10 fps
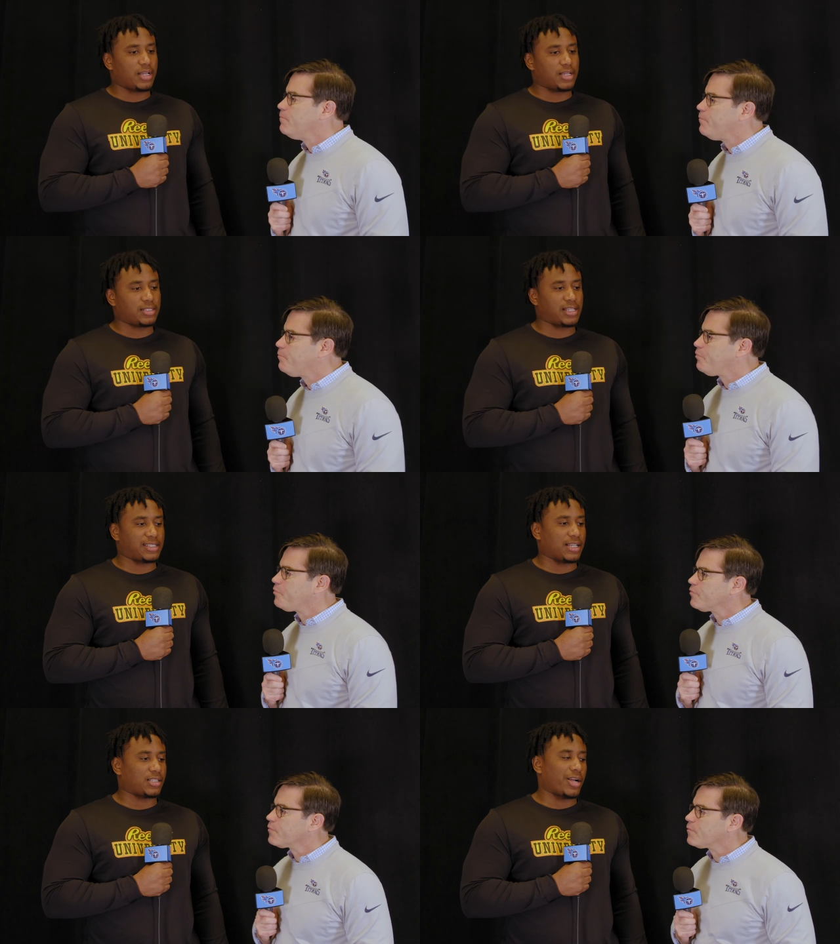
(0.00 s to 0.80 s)
Speaker 1: Uh,
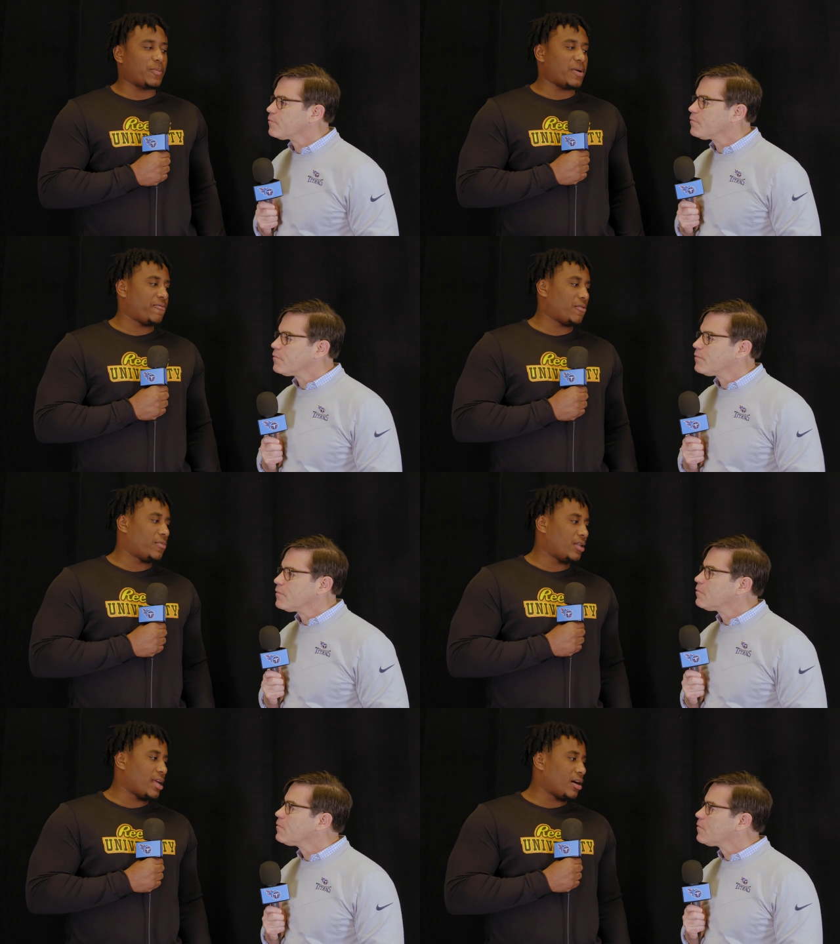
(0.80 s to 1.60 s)
since I started playing
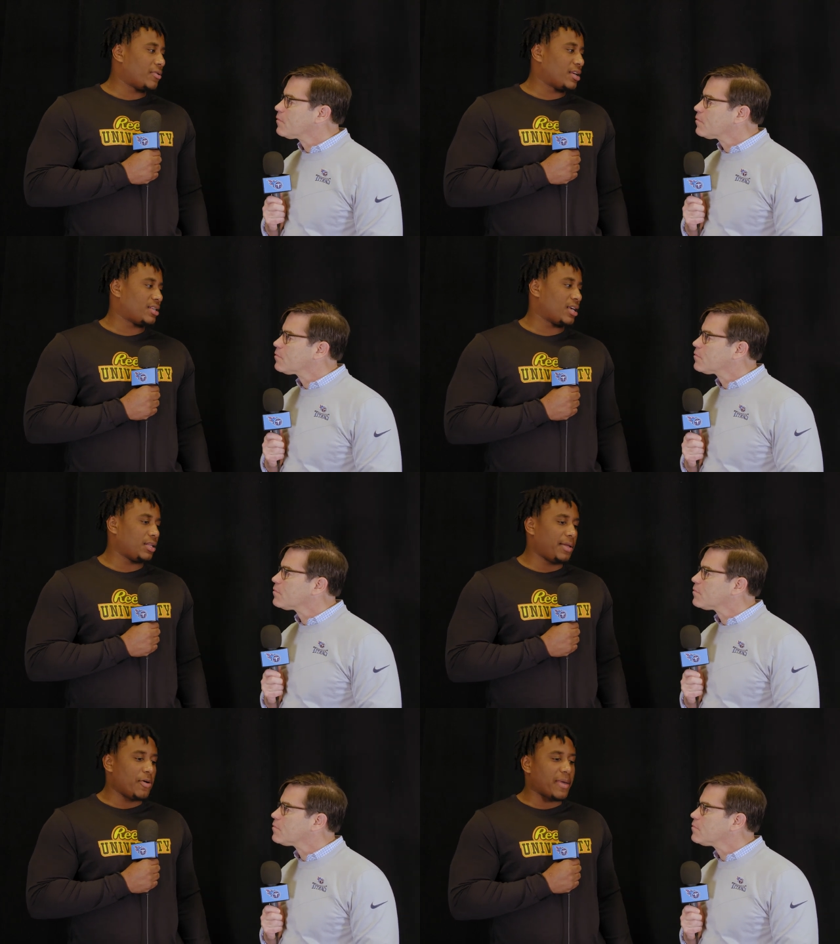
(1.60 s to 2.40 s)
football, they always
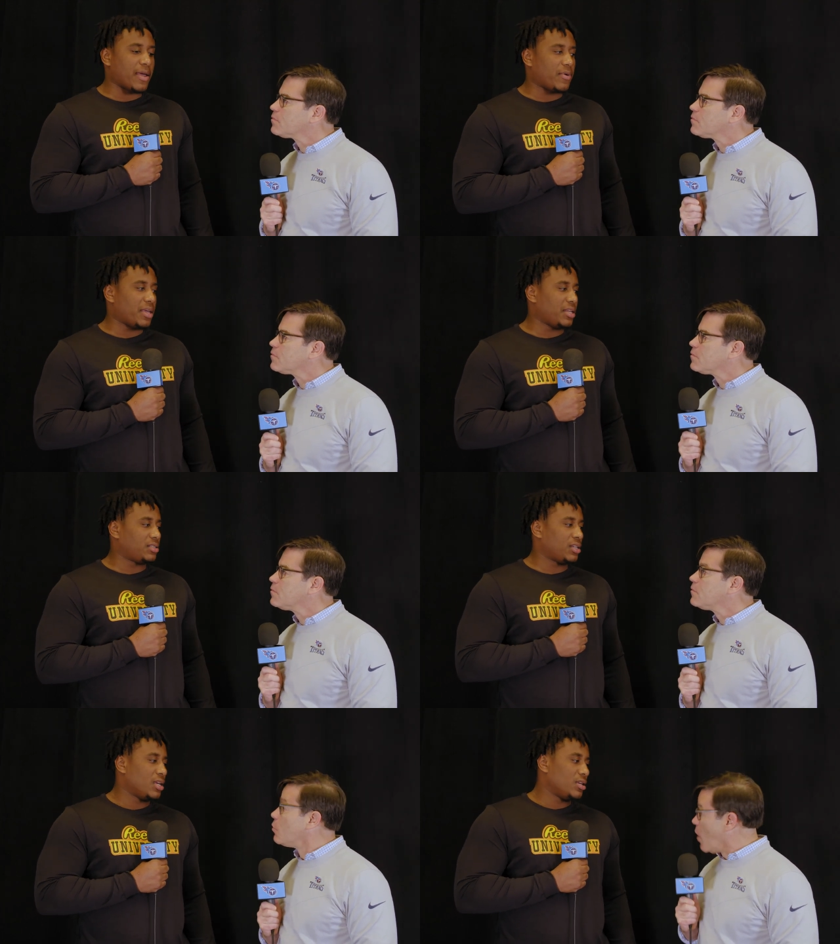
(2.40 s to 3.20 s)
said the low man
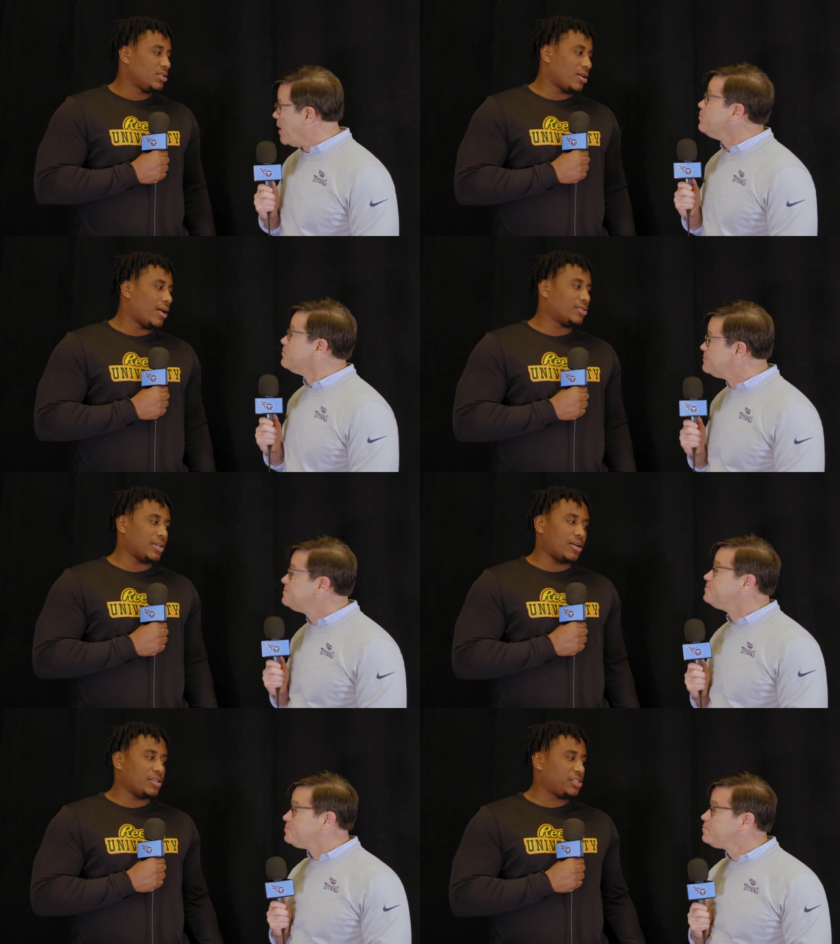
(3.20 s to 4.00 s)
wins.
Speaker 2: Right. So I
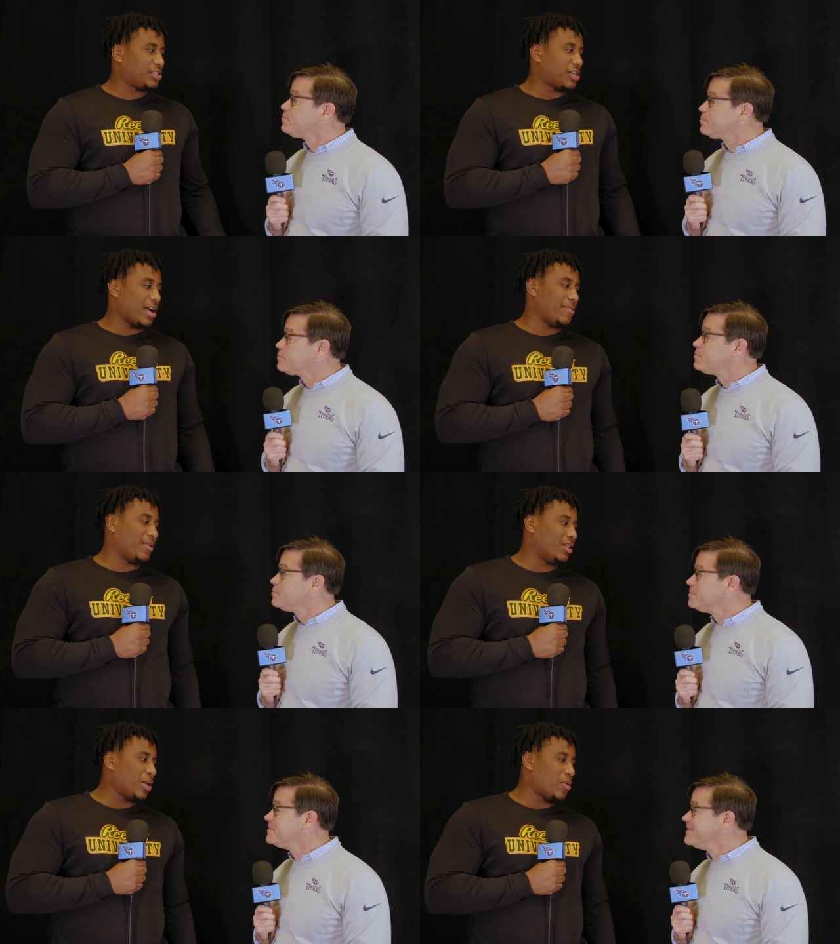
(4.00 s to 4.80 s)
was always just trying
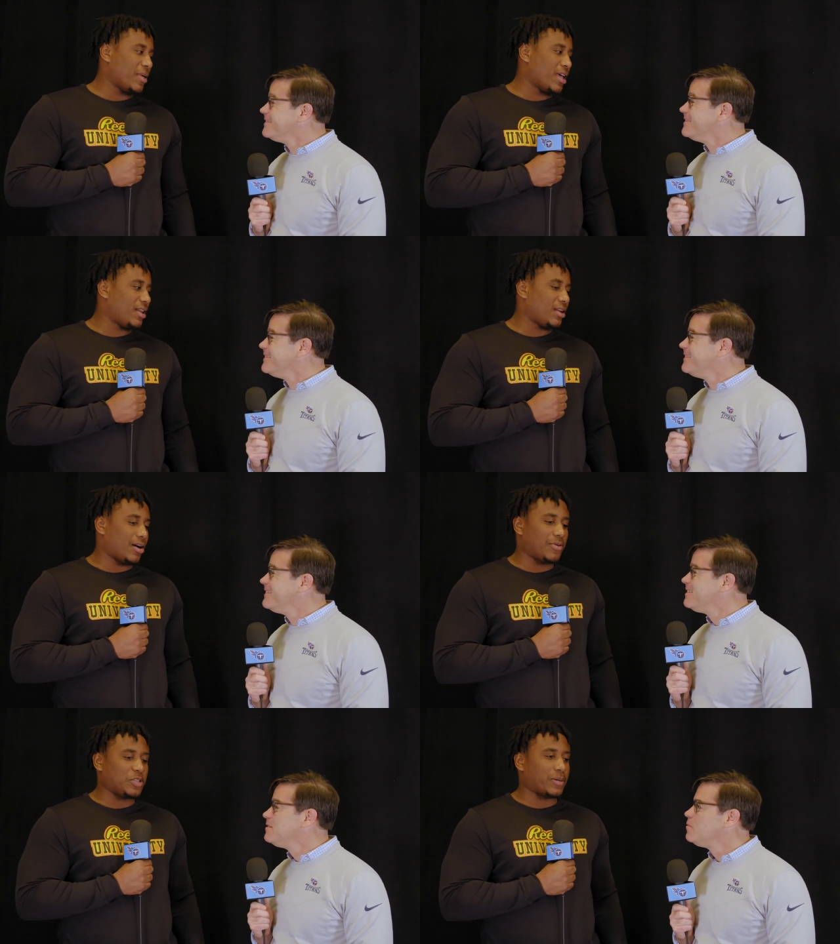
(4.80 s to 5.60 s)
to be the low man
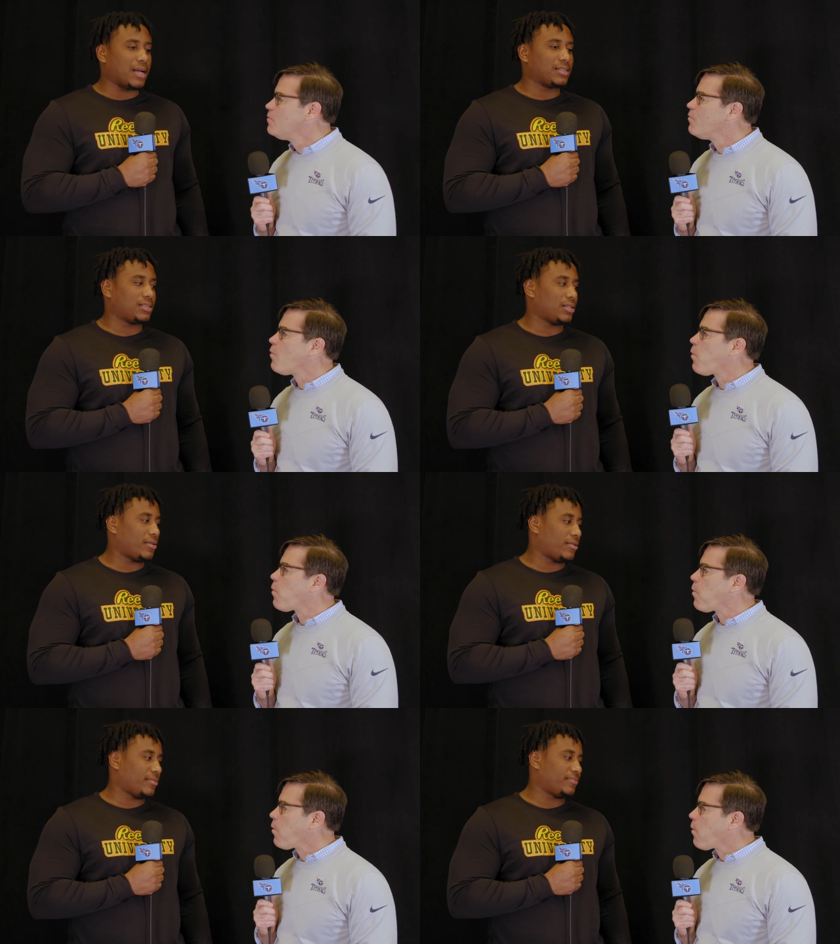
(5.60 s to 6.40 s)
and always
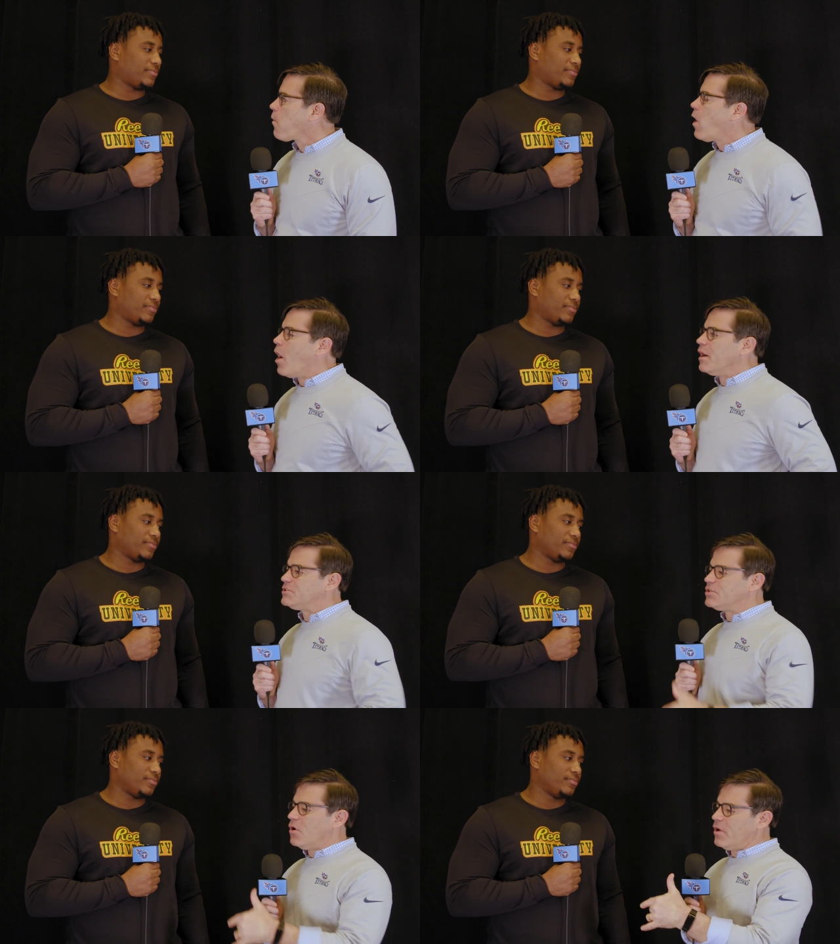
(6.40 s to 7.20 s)
practicing it. All
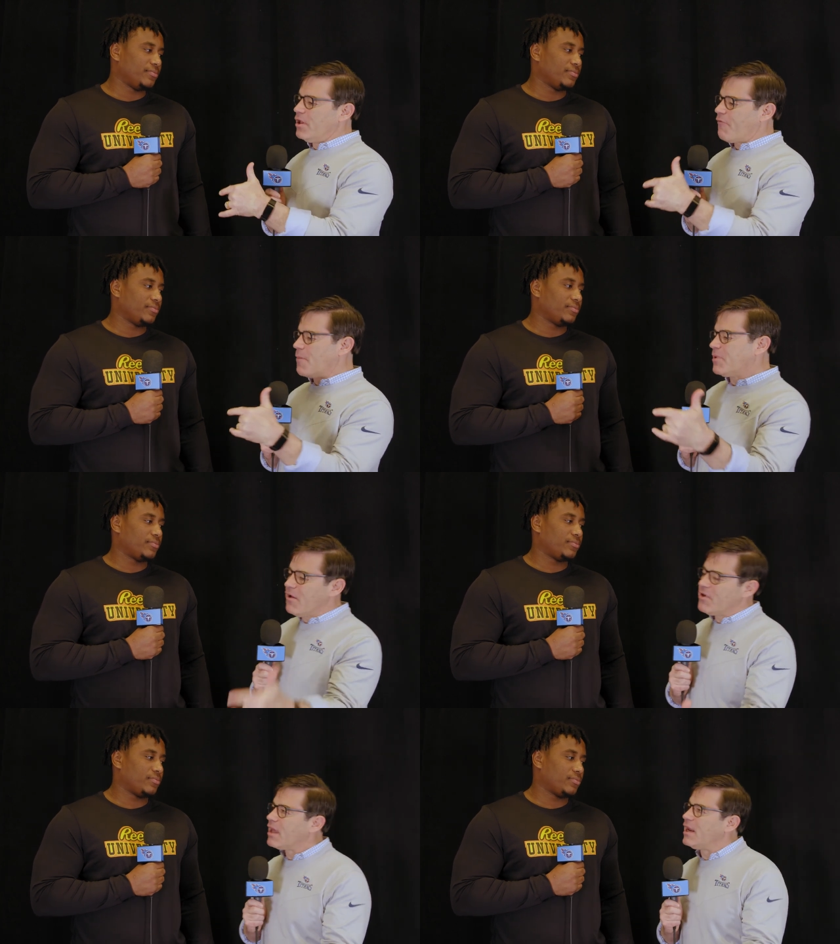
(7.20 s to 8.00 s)
right, so if I'm
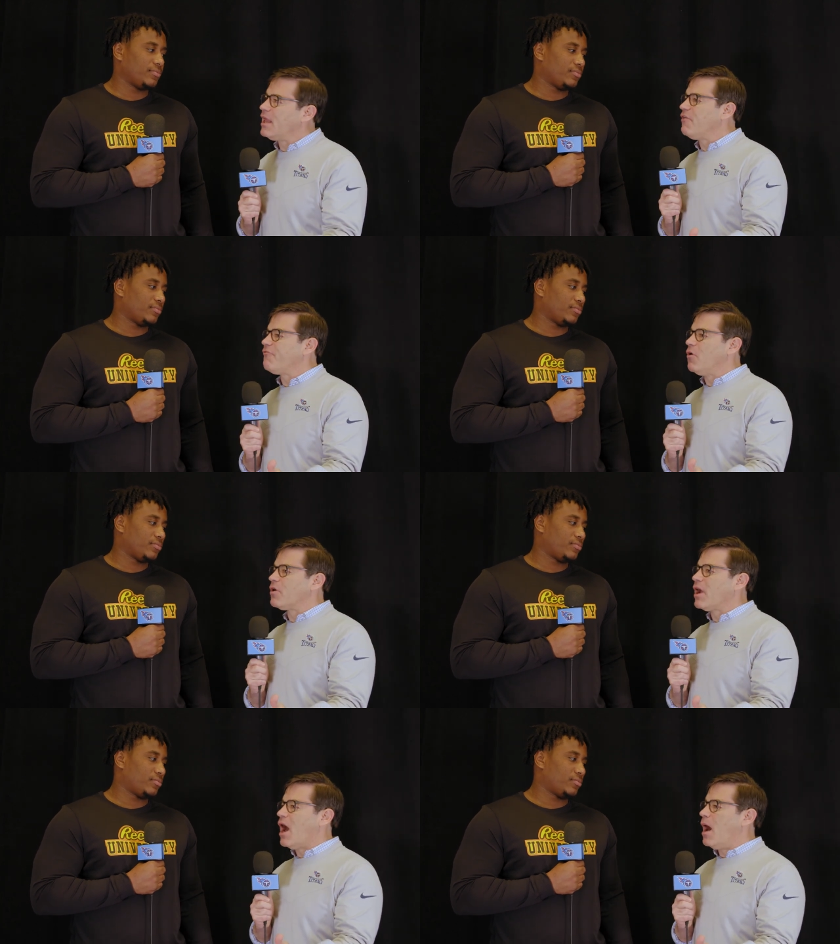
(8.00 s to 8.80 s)
giving an N F
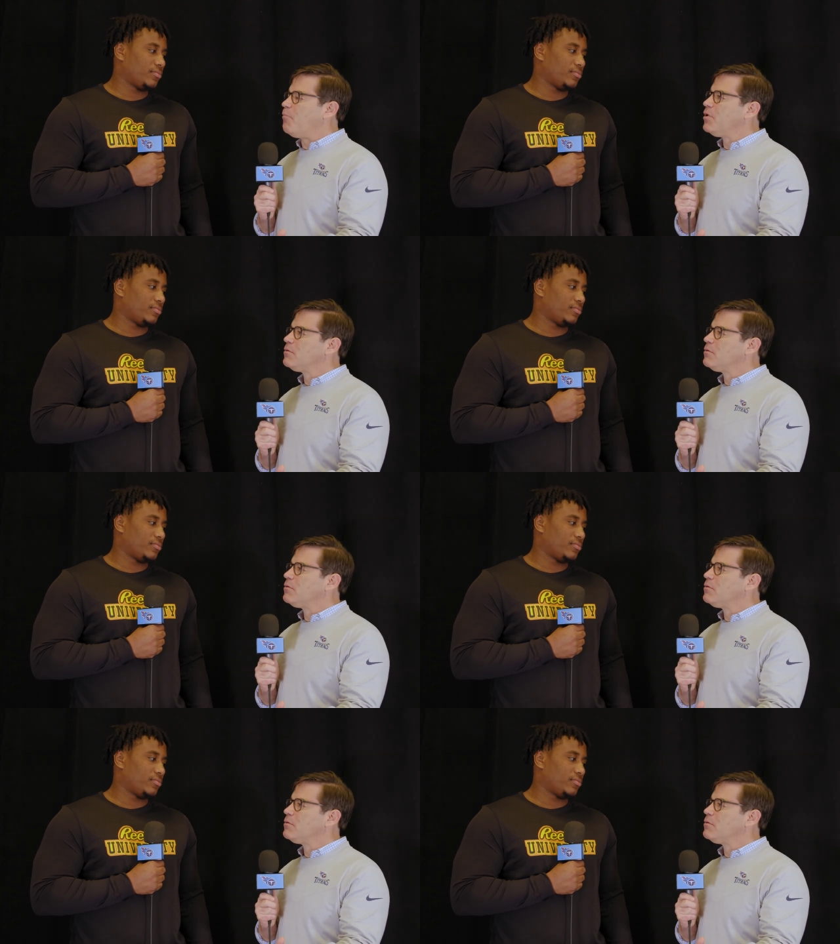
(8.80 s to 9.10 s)
L comp,